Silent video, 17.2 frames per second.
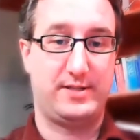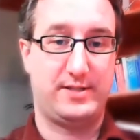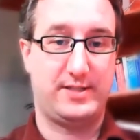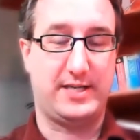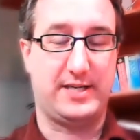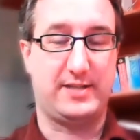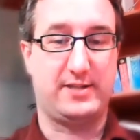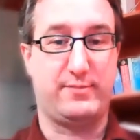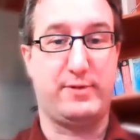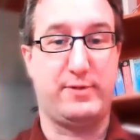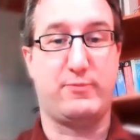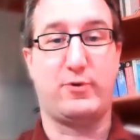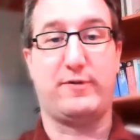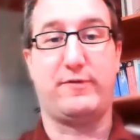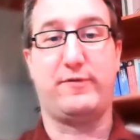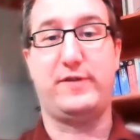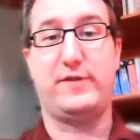tend to be
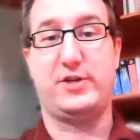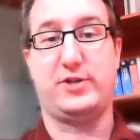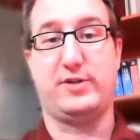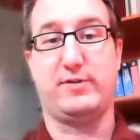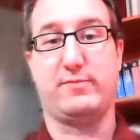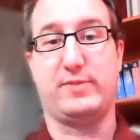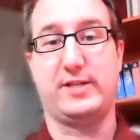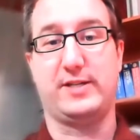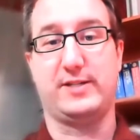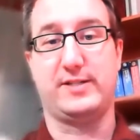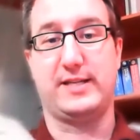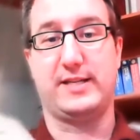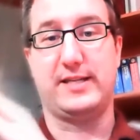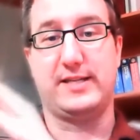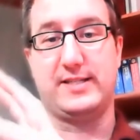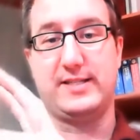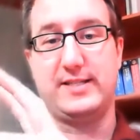more efficient because they
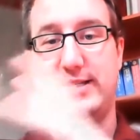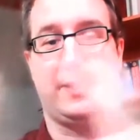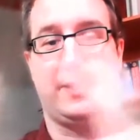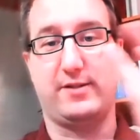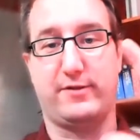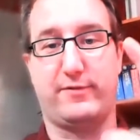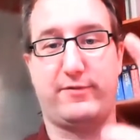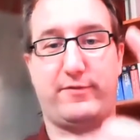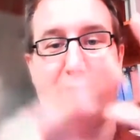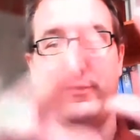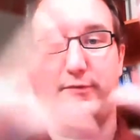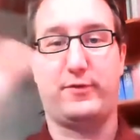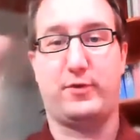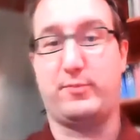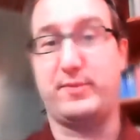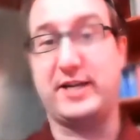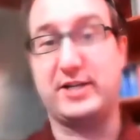can see the
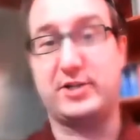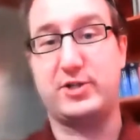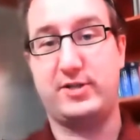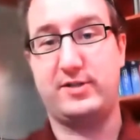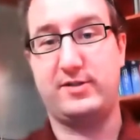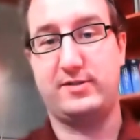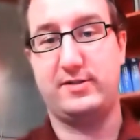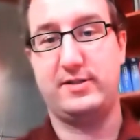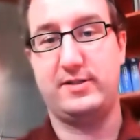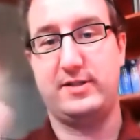full picture.